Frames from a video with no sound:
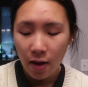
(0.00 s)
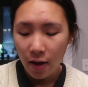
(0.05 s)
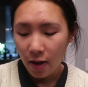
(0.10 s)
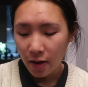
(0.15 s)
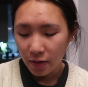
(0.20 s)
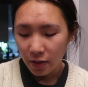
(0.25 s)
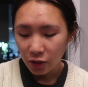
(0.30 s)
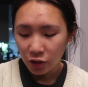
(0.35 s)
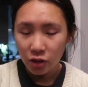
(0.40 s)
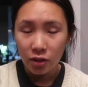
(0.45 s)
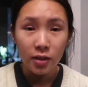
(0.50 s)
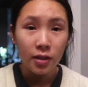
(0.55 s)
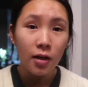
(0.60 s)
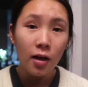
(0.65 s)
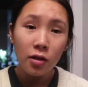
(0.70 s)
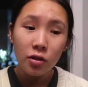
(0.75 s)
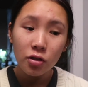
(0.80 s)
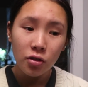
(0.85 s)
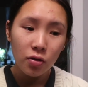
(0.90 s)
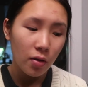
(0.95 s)
And then she did
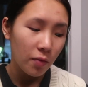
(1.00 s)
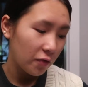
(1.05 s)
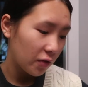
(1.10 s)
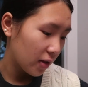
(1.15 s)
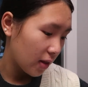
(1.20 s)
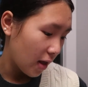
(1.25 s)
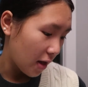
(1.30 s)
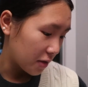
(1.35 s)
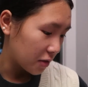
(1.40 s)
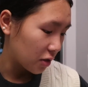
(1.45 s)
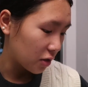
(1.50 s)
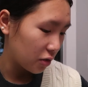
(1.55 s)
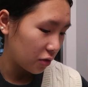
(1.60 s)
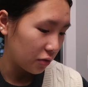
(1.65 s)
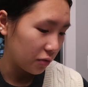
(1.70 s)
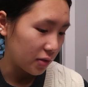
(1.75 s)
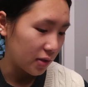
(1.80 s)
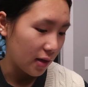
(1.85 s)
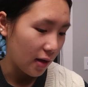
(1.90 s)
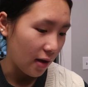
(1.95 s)
not show up for class on
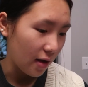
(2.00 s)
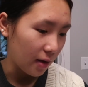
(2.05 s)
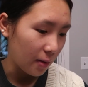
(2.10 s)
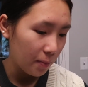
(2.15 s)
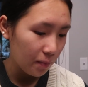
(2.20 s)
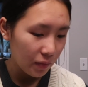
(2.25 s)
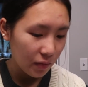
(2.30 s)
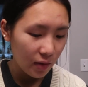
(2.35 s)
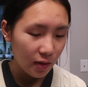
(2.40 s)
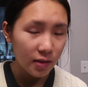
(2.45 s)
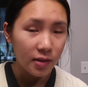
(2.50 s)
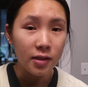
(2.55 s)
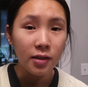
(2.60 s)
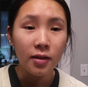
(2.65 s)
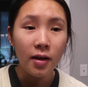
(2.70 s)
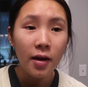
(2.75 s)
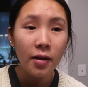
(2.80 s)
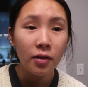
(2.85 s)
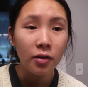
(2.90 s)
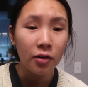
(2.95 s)
Tuesday.
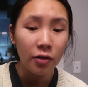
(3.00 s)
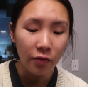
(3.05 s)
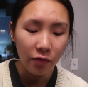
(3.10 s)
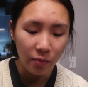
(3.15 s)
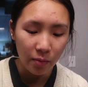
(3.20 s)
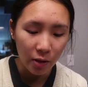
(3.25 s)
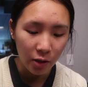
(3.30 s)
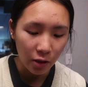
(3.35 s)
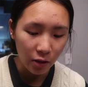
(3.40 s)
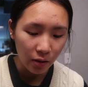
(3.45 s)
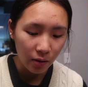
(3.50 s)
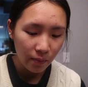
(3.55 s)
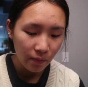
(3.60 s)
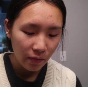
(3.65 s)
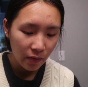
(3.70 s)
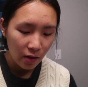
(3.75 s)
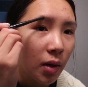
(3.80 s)
Still hadn't heard from her.